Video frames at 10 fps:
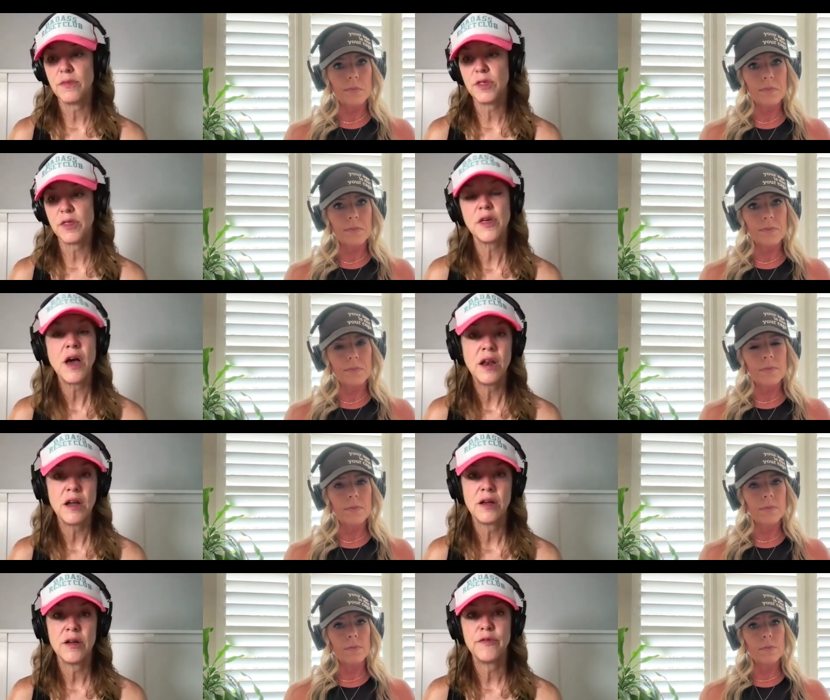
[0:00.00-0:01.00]
Speaker 1: the
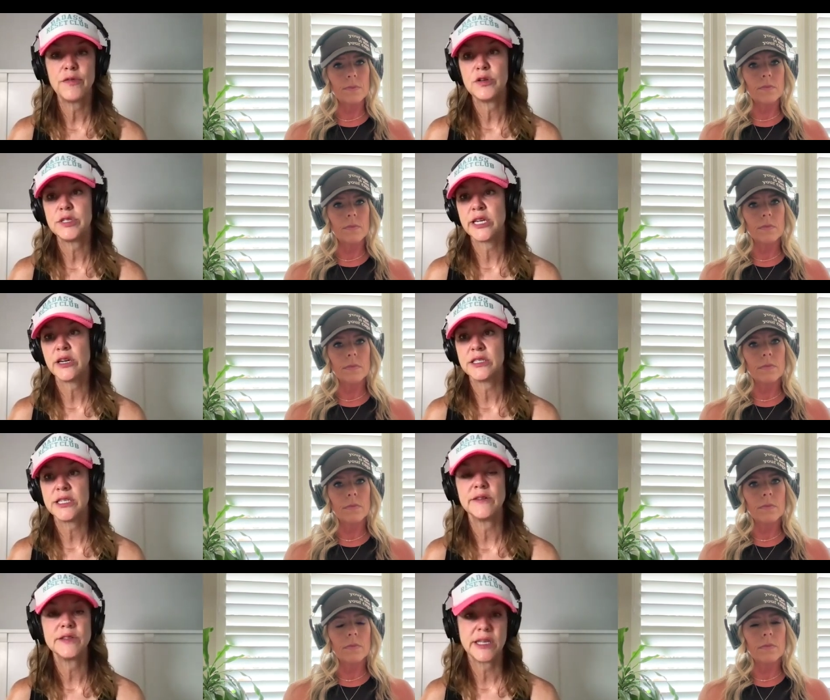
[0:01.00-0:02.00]
thought of losing
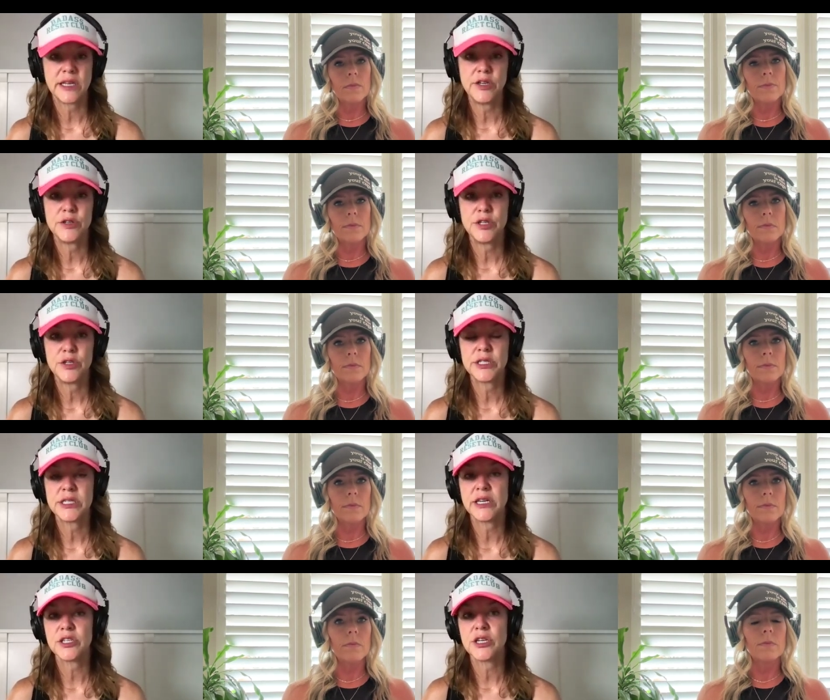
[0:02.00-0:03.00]
ourselves, like you, you
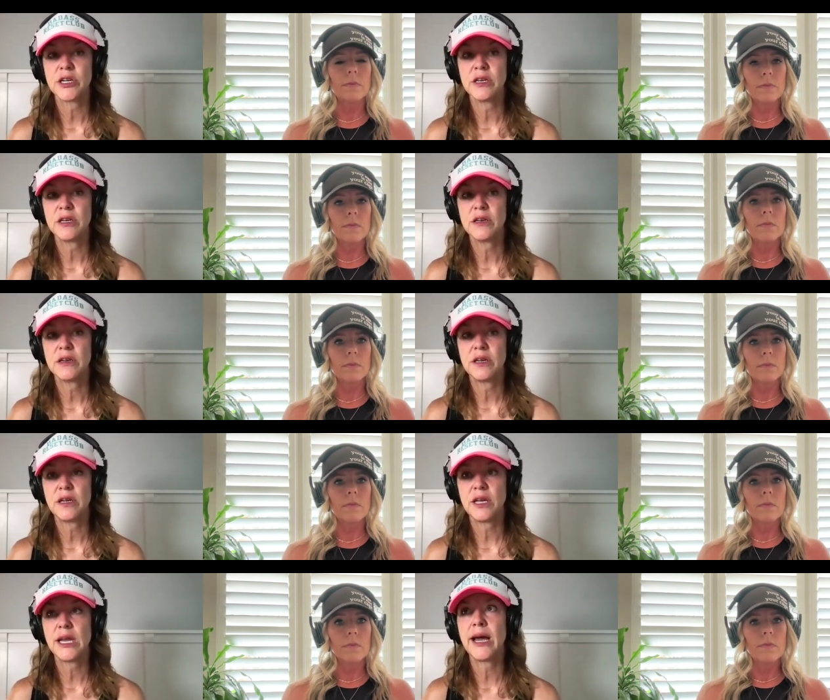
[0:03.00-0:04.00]
just touched on,
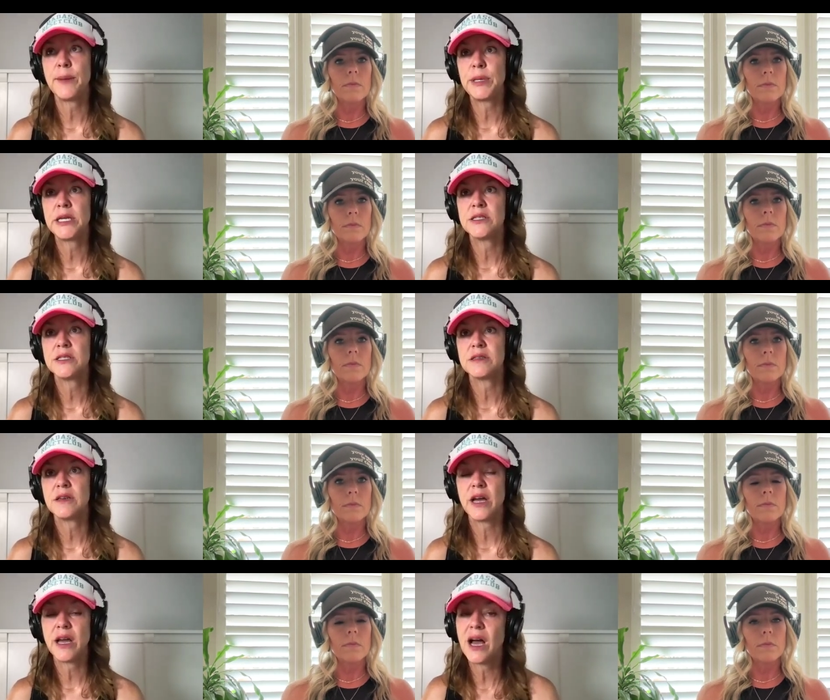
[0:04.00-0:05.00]
it, happens.
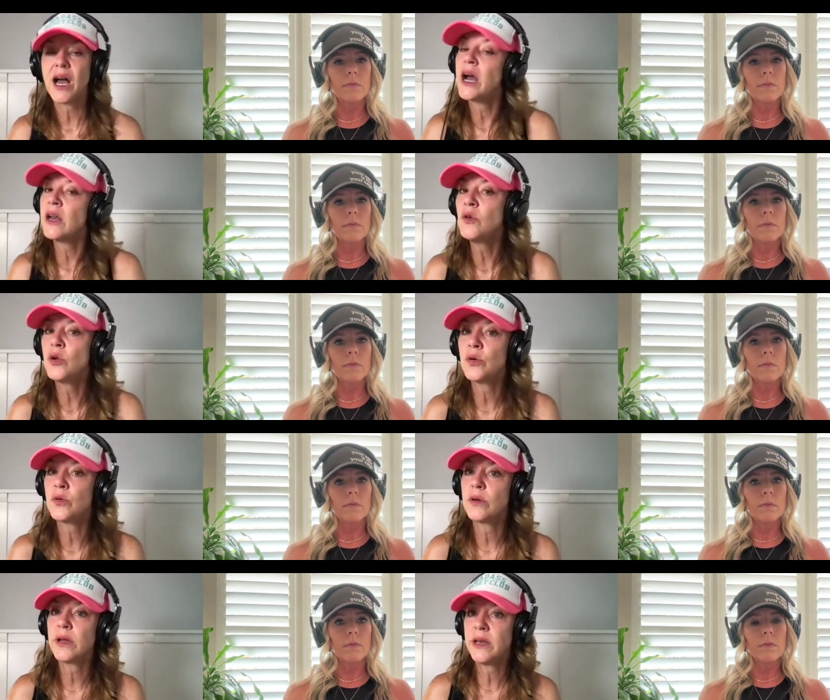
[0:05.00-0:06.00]
I don't
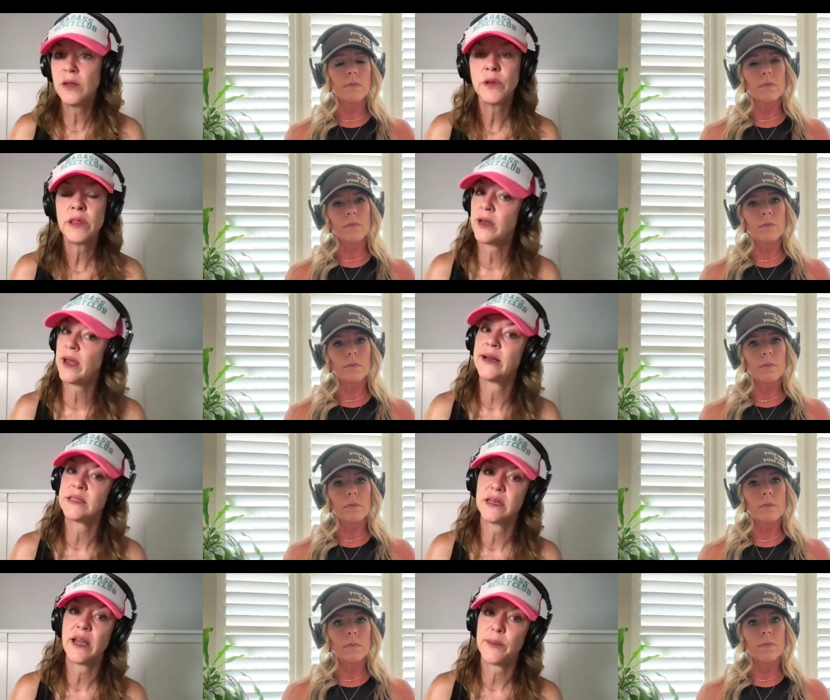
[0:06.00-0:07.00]
know anyone that it
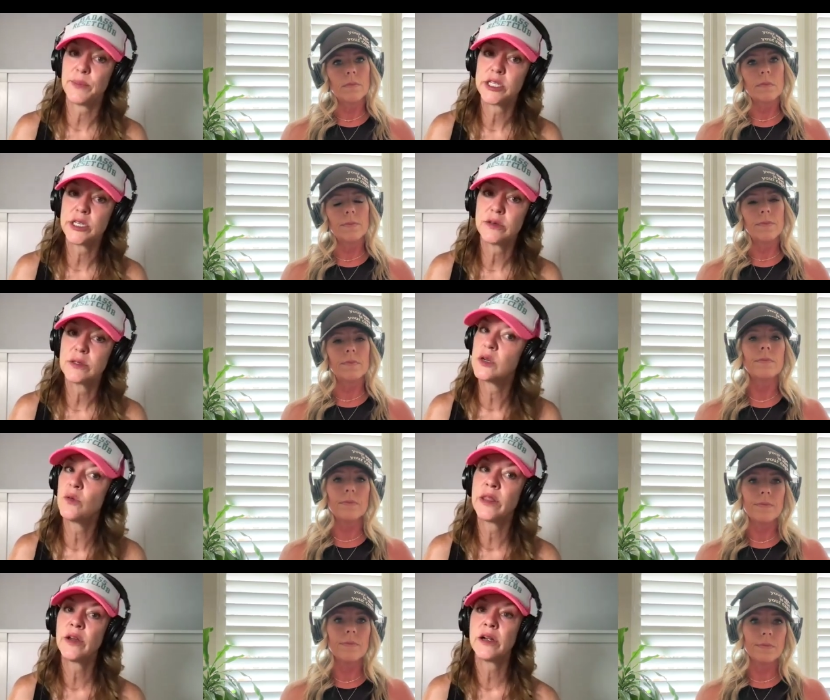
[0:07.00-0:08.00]
hasn't happened to. So
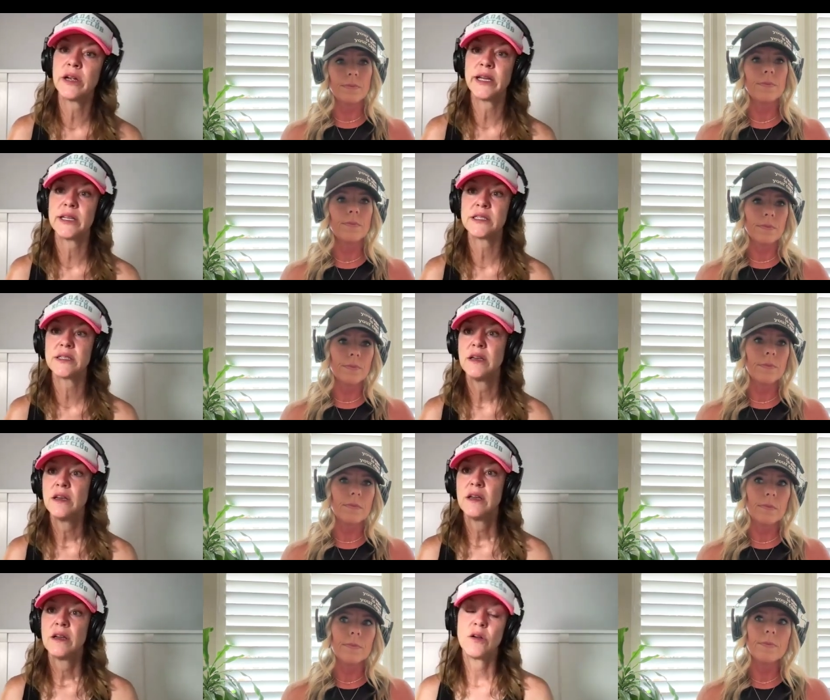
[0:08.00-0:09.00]
whether it's
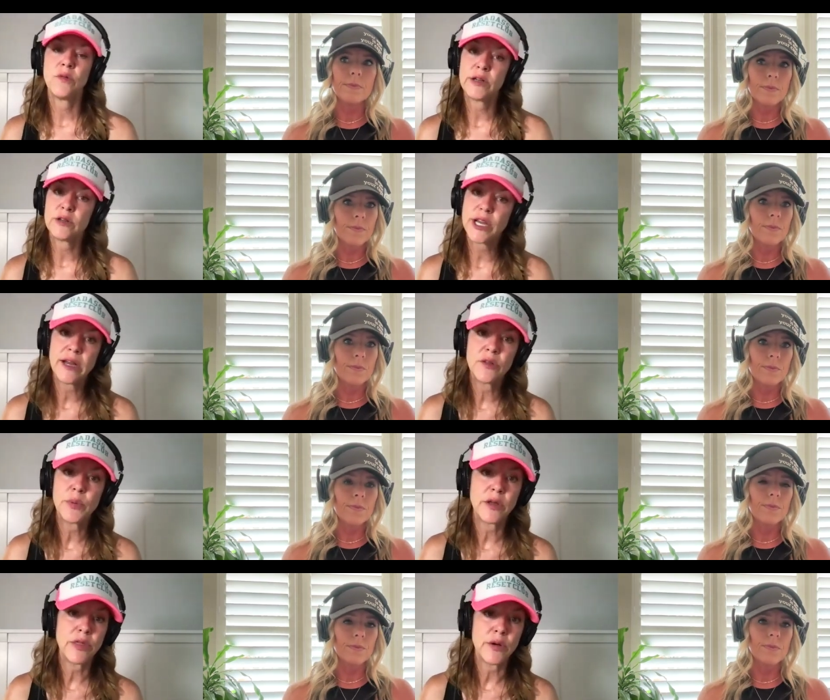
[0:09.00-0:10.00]
around
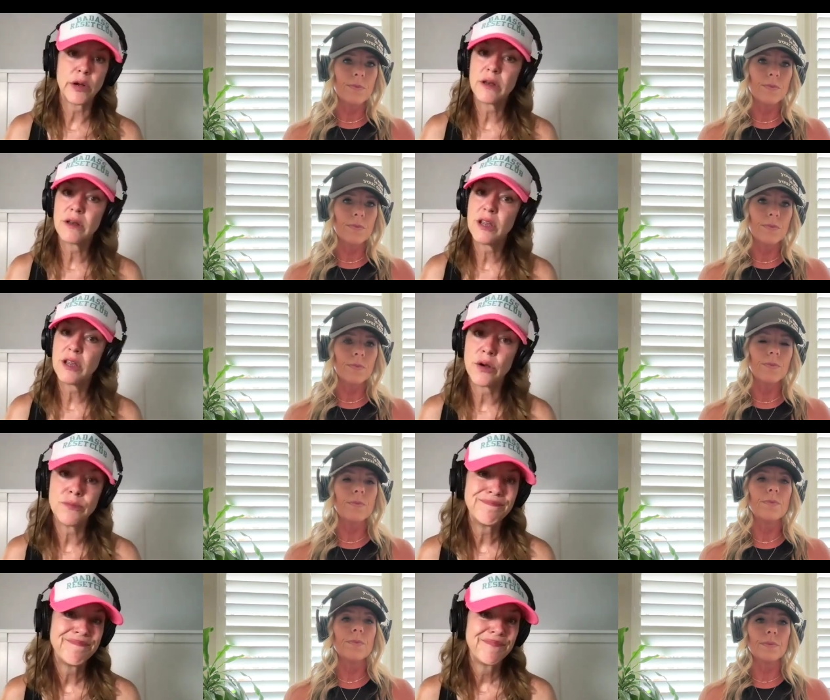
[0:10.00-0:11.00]
childbirth or, you
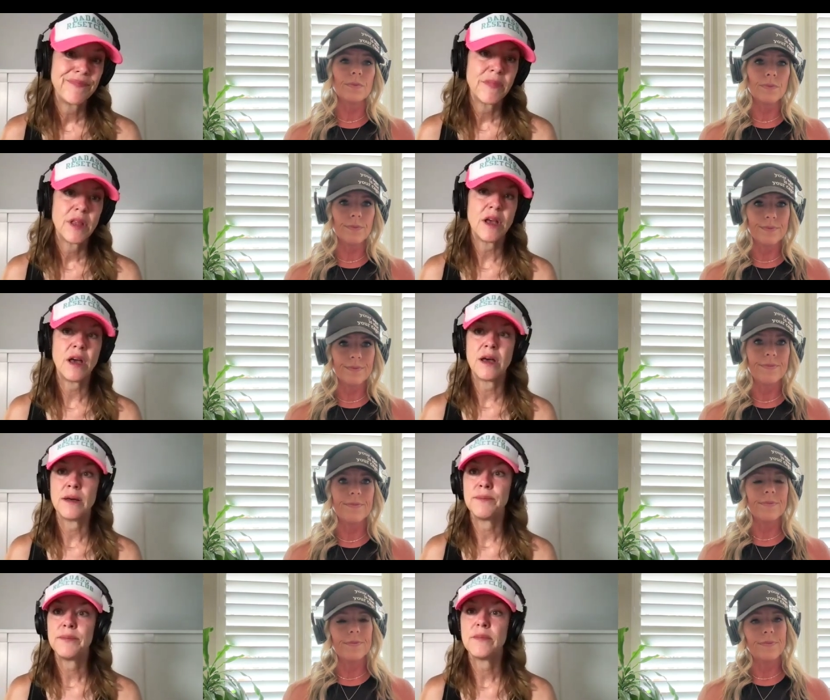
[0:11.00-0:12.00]
know,
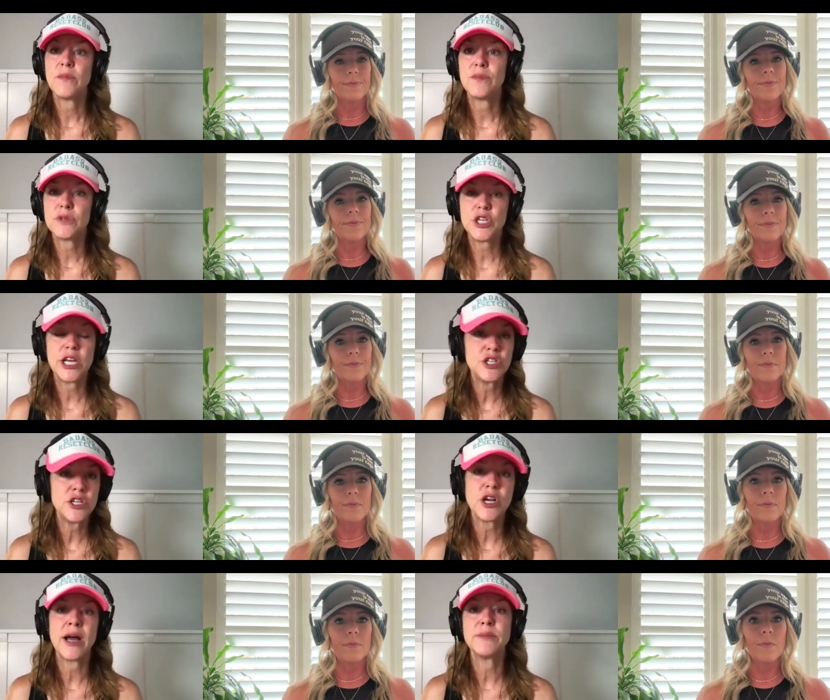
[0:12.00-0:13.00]
um,
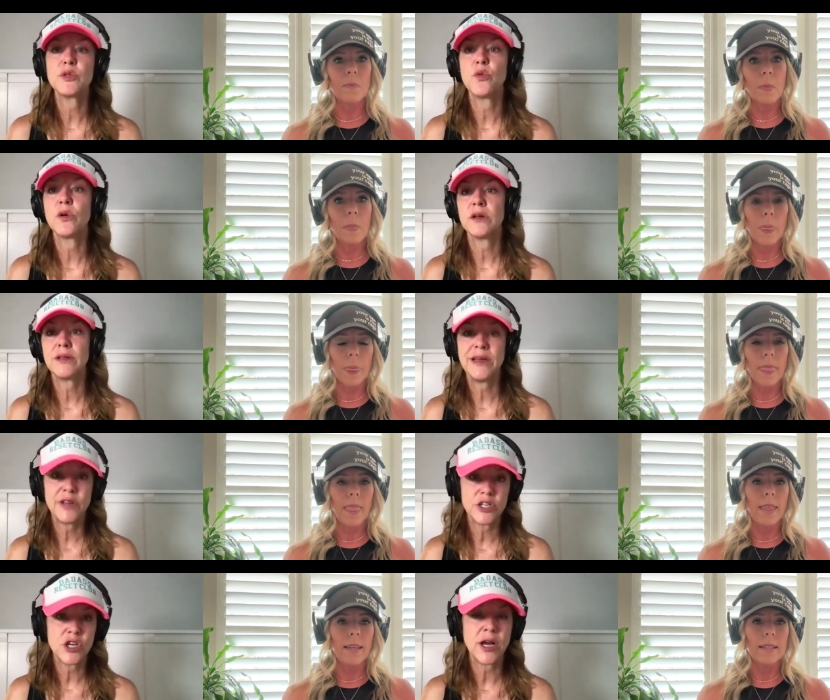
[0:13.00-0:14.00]
changing jobs or
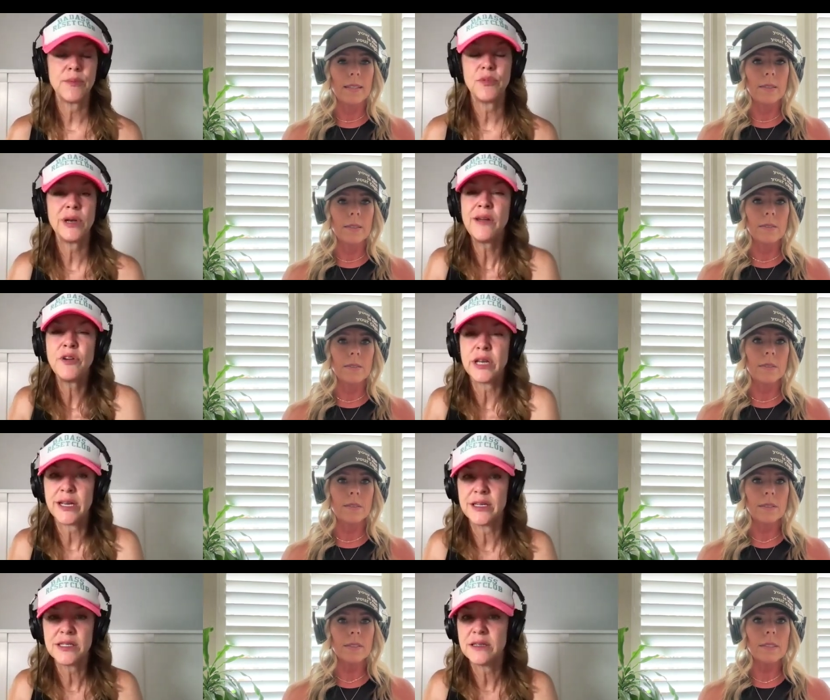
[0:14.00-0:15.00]
leaving a job, whatever
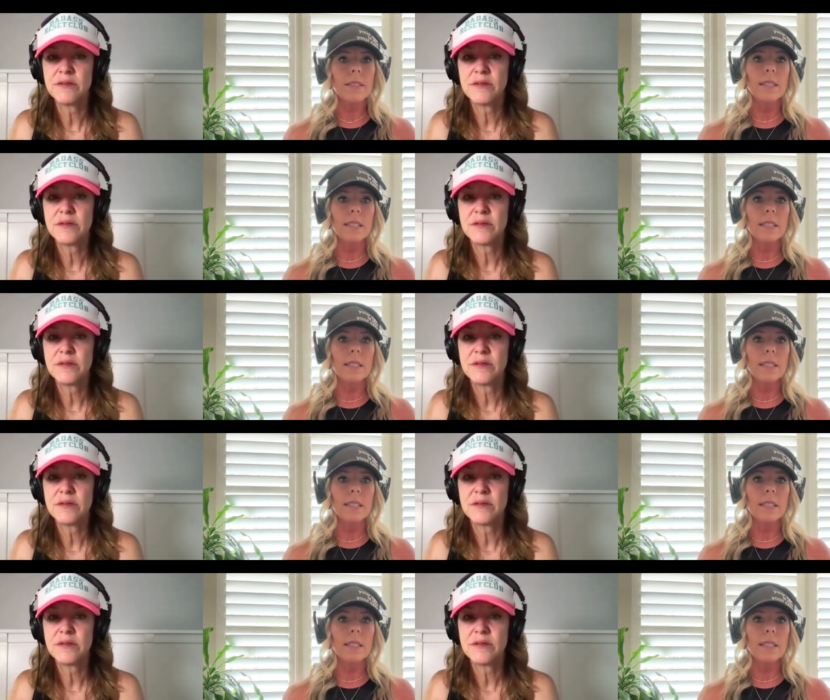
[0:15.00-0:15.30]
it is,